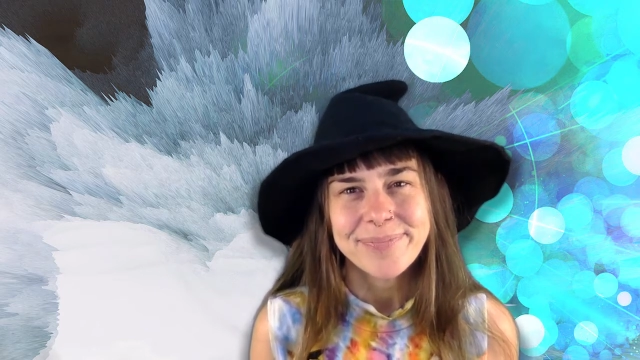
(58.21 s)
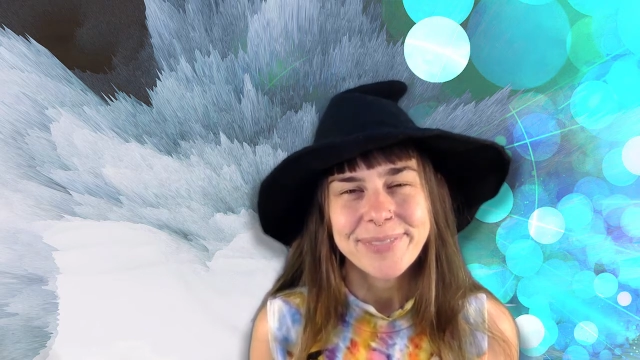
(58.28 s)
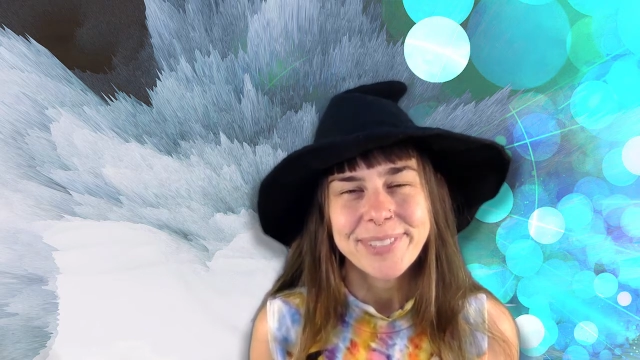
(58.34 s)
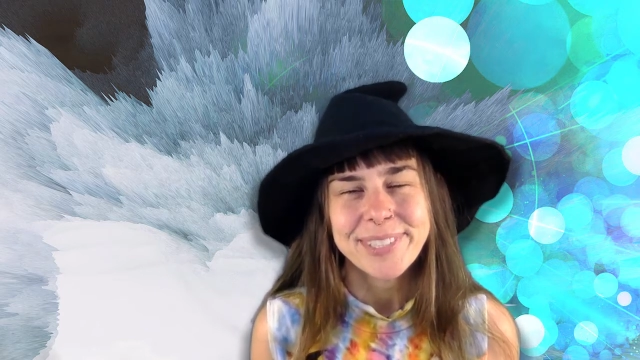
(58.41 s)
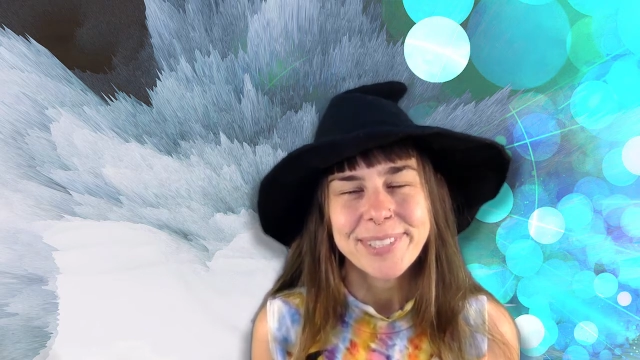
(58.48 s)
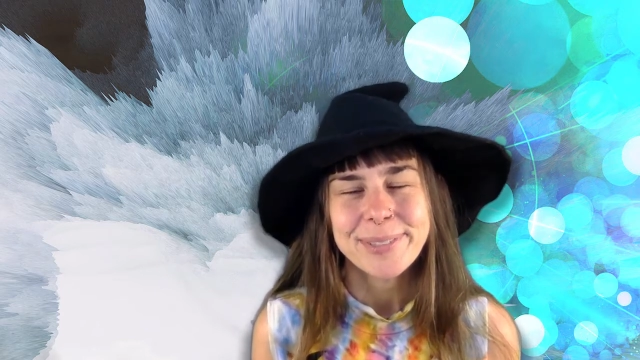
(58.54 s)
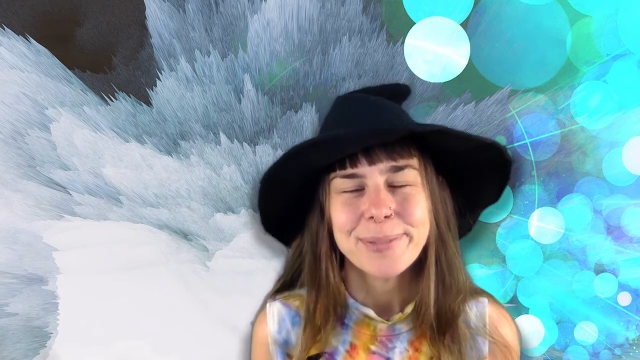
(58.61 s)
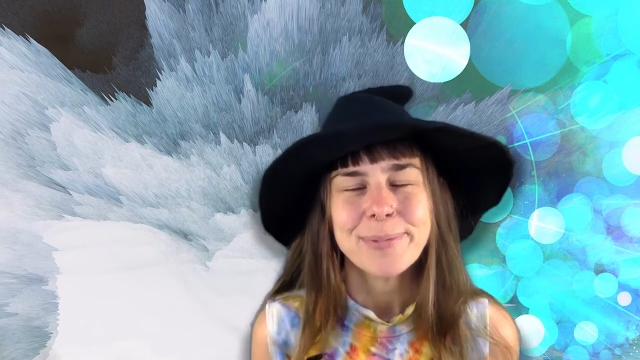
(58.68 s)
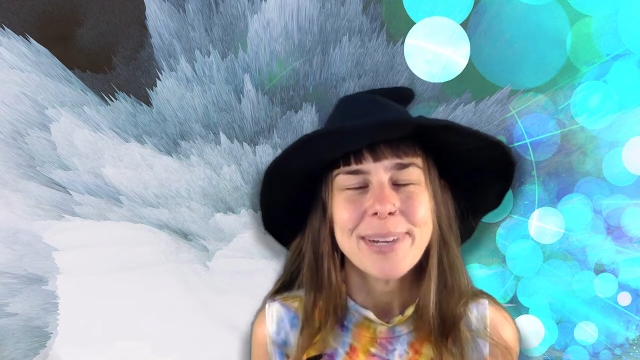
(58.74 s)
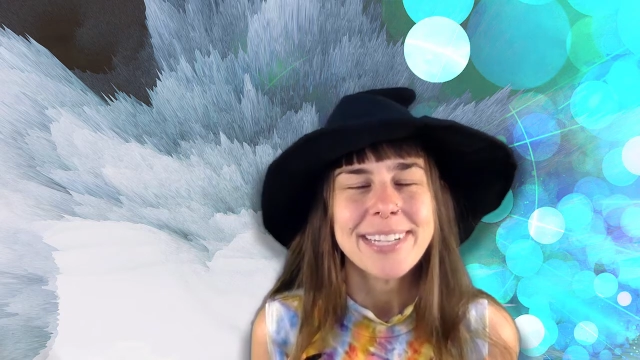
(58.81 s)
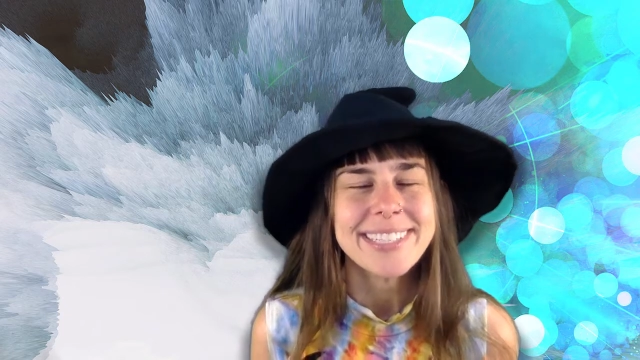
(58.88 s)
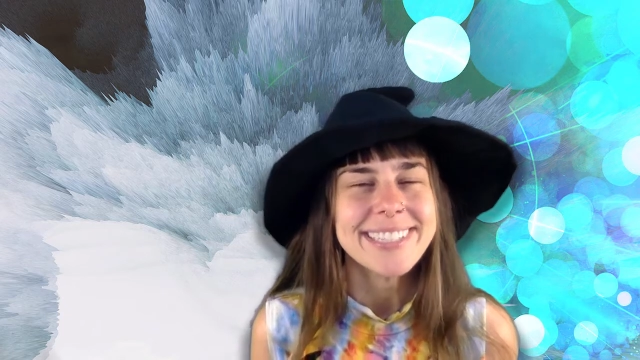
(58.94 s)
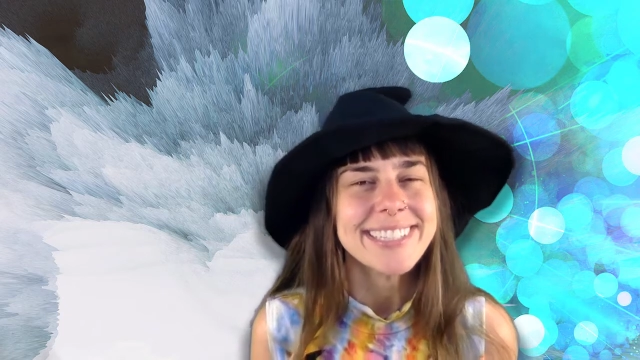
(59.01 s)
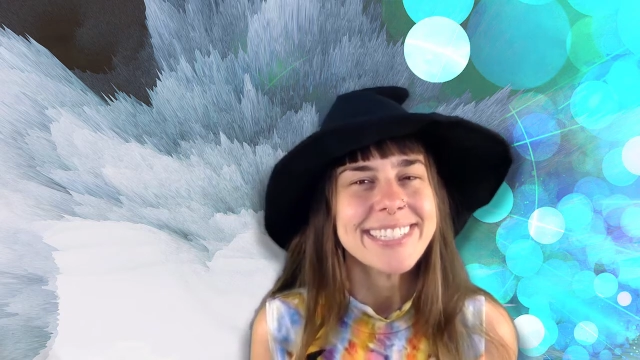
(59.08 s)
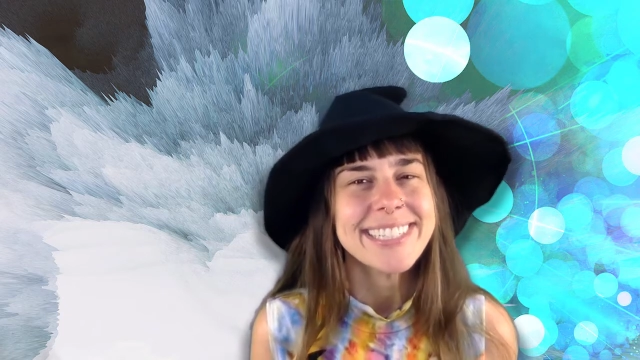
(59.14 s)
just
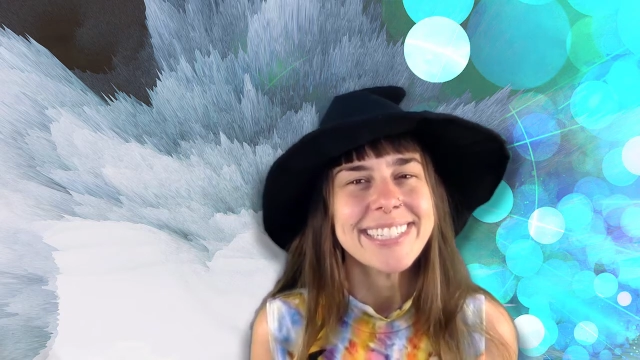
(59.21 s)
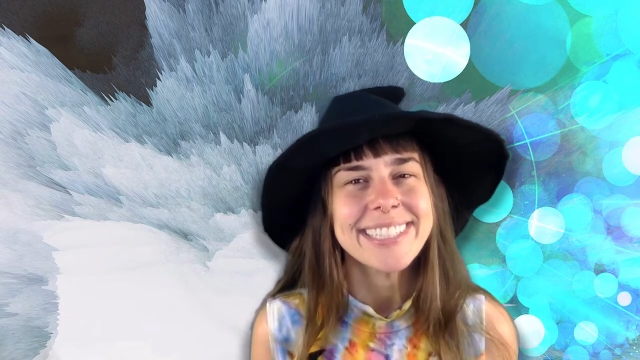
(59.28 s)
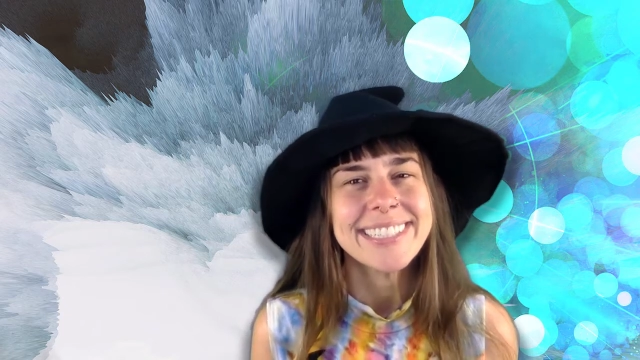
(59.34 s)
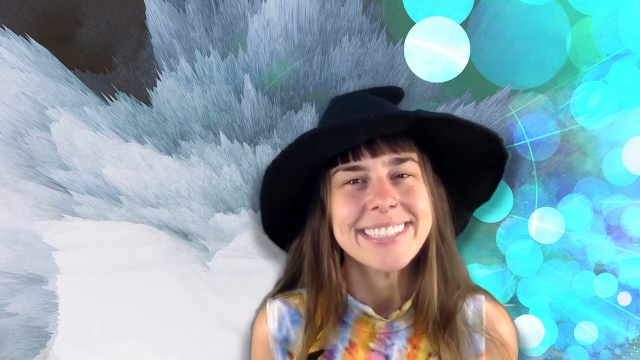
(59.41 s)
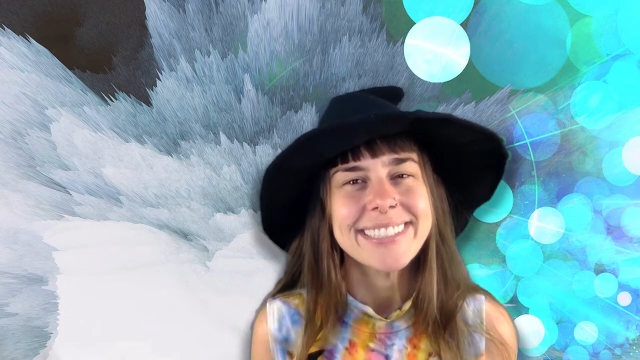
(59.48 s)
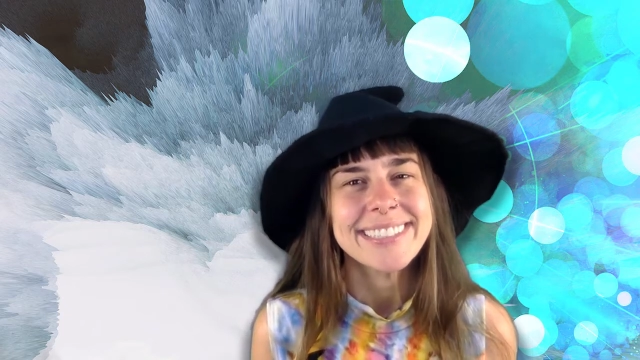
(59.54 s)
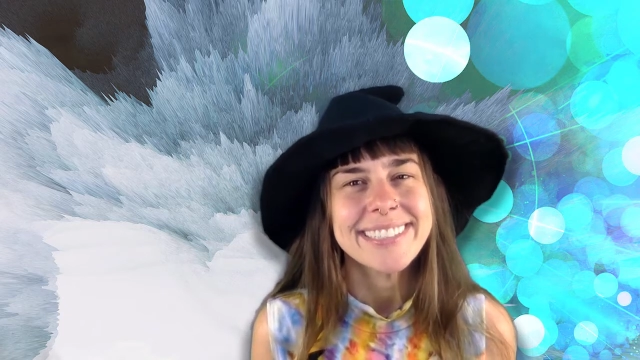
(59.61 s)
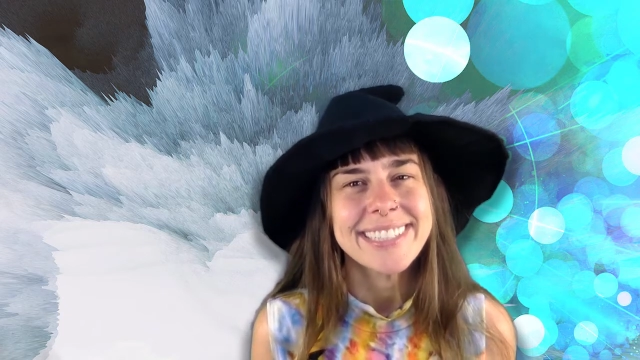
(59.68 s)
resting.